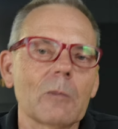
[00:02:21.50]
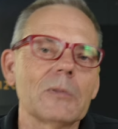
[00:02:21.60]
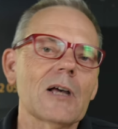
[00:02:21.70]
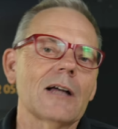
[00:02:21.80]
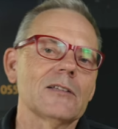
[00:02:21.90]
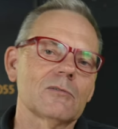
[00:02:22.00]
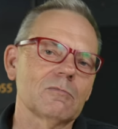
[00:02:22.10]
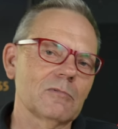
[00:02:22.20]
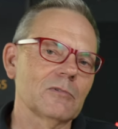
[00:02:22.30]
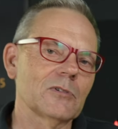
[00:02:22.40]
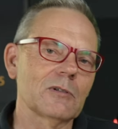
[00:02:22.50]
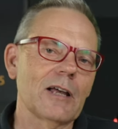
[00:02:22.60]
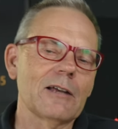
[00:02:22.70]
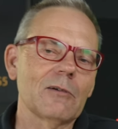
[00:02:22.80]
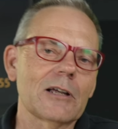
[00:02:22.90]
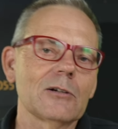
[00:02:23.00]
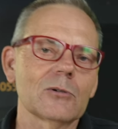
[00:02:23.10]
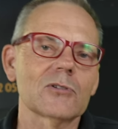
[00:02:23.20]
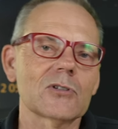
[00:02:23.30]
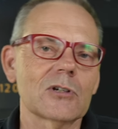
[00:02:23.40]
besides
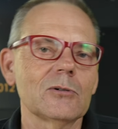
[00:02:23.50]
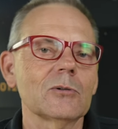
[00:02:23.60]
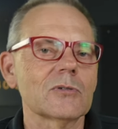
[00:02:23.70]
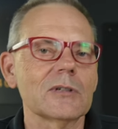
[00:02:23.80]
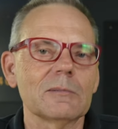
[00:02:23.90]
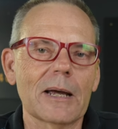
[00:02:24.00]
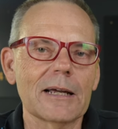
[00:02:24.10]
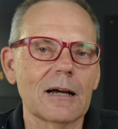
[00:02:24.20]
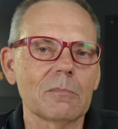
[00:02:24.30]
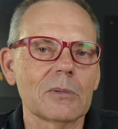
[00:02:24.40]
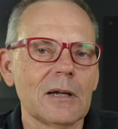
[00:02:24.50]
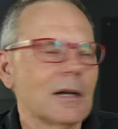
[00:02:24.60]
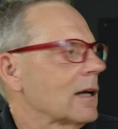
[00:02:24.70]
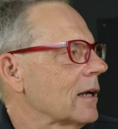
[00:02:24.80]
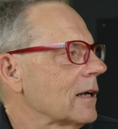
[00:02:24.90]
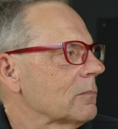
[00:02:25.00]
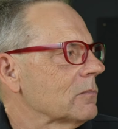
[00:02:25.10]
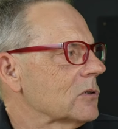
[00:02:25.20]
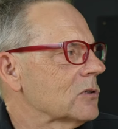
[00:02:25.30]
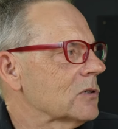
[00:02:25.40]
Raquel's skills in makeup,
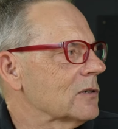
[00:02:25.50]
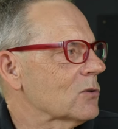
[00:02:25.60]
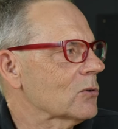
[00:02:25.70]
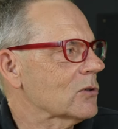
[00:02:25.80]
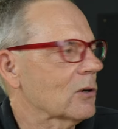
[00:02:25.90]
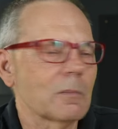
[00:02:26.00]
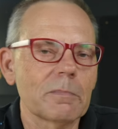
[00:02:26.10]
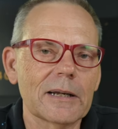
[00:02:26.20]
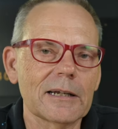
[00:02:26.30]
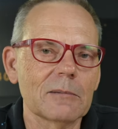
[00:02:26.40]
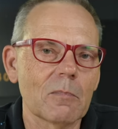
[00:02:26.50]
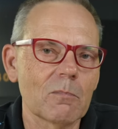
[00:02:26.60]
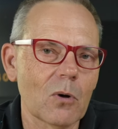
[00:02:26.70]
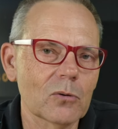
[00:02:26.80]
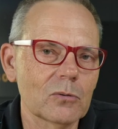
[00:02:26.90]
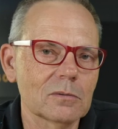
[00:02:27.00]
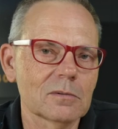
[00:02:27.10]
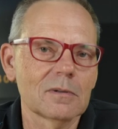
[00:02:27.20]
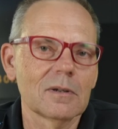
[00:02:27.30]
she's also a budding model,